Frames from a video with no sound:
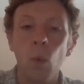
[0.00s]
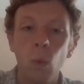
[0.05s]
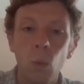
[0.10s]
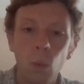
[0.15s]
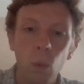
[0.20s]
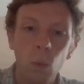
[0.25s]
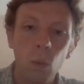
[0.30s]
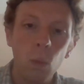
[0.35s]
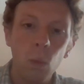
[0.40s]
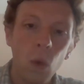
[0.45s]

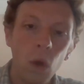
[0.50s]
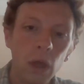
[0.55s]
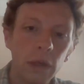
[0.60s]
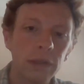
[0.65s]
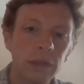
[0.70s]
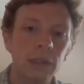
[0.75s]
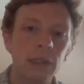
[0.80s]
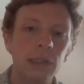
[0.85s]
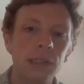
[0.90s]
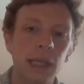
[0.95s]

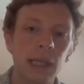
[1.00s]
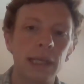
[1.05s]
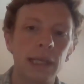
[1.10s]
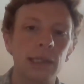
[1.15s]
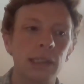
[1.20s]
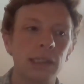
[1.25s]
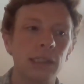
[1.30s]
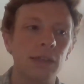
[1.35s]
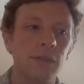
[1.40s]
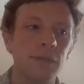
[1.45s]
What the
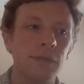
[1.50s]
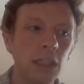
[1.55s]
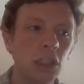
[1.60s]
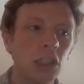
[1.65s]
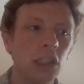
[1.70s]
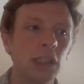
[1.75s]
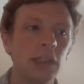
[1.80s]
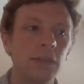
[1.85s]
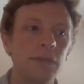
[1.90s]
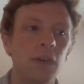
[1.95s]
settlers
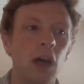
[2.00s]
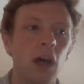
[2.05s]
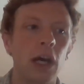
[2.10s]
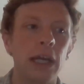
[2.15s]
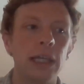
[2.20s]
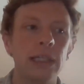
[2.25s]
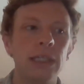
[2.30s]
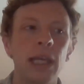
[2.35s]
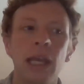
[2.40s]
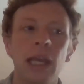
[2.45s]
eventually
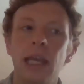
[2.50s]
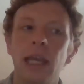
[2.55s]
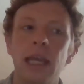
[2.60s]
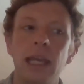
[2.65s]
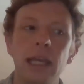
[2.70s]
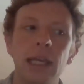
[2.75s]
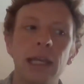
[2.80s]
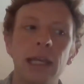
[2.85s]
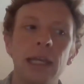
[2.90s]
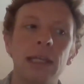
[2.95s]
find
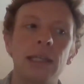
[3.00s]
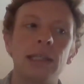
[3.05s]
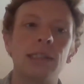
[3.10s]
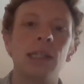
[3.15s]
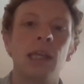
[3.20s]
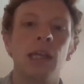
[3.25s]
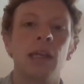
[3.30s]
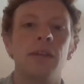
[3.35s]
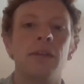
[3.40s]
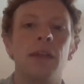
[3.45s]

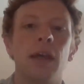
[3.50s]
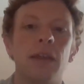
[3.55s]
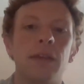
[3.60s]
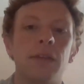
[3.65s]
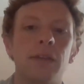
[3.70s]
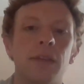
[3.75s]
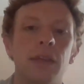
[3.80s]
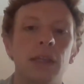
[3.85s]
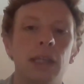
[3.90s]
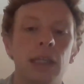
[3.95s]
is
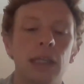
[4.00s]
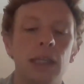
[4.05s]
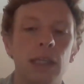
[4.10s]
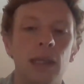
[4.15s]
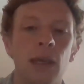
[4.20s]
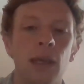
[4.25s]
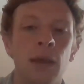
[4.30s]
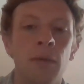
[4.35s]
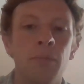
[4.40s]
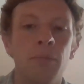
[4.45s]
that
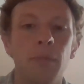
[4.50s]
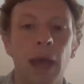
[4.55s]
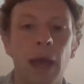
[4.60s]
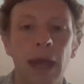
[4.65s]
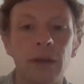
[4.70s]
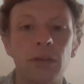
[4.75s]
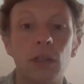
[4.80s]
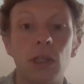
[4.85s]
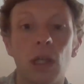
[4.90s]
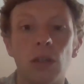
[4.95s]
the
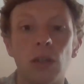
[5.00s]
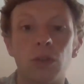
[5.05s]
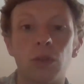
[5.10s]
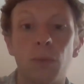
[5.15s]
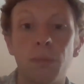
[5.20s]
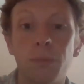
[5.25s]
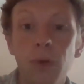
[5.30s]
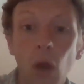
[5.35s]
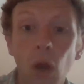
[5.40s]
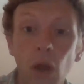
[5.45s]

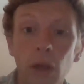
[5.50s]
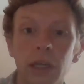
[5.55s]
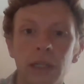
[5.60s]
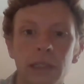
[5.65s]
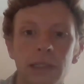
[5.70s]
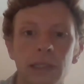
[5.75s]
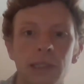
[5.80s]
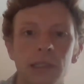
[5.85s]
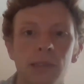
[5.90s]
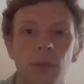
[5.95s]
agricultural
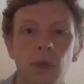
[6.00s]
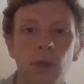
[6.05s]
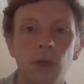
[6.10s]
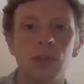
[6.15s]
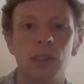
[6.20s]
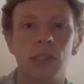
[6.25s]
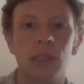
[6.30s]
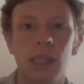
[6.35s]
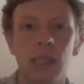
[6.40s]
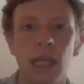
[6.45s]
product that's most
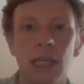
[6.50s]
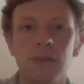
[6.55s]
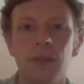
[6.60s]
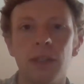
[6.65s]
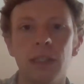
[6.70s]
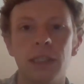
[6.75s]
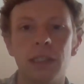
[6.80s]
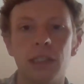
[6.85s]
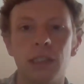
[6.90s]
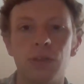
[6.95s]

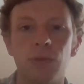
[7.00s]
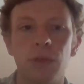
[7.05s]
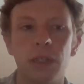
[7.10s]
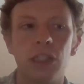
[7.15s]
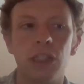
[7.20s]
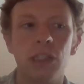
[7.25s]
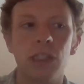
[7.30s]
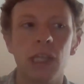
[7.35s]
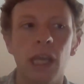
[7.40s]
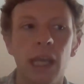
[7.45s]
successful in these
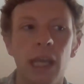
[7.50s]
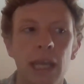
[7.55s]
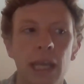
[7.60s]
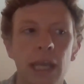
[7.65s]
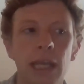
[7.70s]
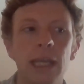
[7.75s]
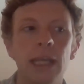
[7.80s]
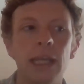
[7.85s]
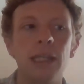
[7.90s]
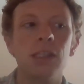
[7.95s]
regions
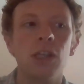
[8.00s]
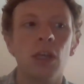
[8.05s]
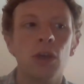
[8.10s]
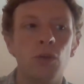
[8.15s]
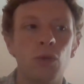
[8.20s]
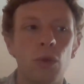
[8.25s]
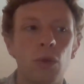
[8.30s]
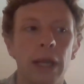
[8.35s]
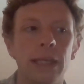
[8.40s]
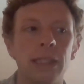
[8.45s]
is
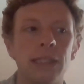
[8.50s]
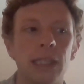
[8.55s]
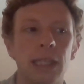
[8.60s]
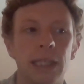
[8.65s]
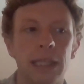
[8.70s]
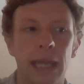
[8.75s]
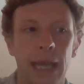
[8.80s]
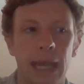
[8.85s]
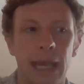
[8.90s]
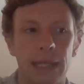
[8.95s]

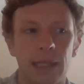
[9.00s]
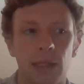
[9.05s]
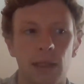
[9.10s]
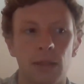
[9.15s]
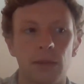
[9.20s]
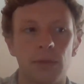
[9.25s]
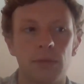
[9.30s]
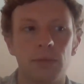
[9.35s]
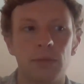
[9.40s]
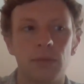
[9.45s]
raising
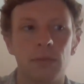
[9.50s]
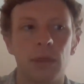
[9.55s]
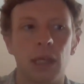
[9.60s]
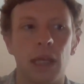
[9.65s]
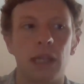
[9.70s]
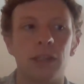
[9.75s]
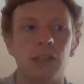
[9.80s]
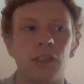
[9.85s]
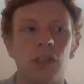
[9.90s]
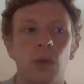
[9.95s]
cattle.
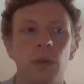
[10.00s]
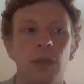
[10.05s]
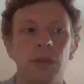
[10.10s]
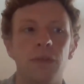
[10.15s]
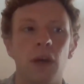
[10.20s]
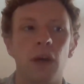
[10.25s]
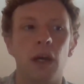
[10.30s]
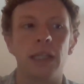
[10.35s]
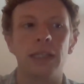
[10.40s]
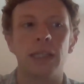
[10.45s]
And so we
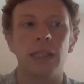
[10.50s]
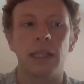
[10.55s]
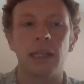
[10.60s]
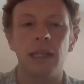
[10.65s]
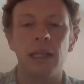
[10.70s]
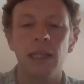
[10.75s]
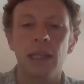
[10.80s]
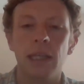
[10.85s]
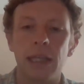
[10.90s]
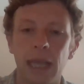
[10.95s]
find
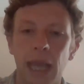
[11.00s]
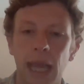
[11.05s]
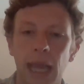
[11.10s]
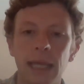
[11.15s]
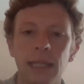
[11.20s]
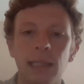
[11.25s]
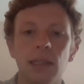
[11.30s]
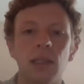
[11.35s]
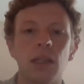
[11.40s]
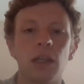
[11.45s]
that
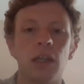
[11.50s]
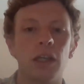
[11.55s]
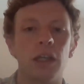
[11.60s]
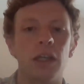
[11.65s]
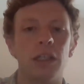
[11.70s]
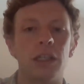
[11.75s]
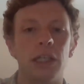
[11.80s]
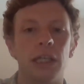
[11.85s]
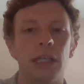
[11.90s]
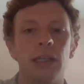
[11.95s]
cattle
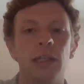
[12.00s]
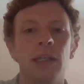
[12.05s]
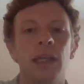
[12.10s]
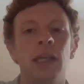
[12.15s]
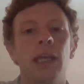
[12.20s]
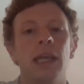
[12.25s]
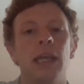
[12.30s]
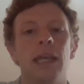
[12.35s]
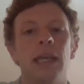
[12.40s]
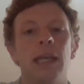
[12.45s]
herding
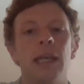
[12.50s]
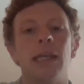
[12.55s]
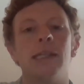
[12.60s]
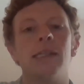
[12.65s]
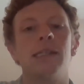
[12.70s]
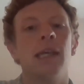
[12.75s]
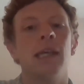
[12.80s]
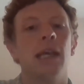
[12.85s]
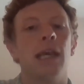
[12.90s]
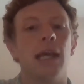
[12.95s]

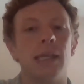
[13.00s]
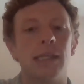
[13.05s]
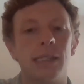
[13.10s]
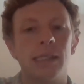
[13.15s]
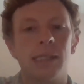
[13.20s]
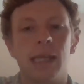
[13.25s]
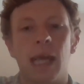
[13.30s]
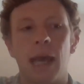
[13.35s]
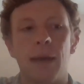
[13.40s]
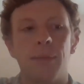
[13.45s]
is
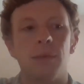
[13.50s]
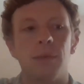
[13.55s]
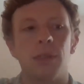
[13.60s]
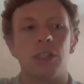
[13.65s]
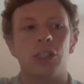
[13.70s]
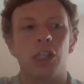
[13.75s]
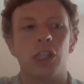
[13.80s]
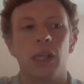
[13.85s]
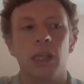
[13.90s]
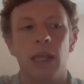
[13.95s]

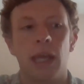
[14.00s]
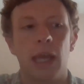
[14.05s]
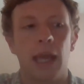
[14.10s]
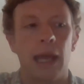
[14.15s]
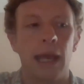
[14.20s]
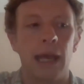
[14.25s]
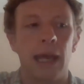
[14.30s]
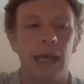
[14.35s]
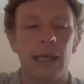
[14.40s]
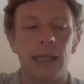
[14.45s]
established
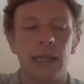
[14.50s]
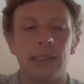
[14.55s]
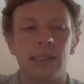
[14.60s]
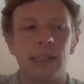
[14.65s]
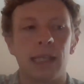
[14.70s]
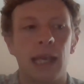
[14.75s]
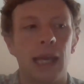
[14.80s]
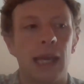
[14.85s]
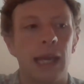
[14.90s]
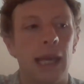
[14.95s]

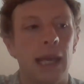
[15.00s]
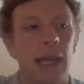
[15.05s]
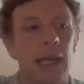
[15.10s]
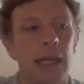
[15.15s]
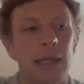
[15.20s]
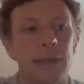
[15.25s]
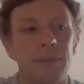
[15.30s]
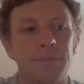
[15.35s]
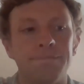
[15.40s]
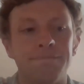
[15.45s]
as
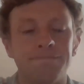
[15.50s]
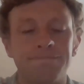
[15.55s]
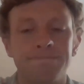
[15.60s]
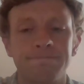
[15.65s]
the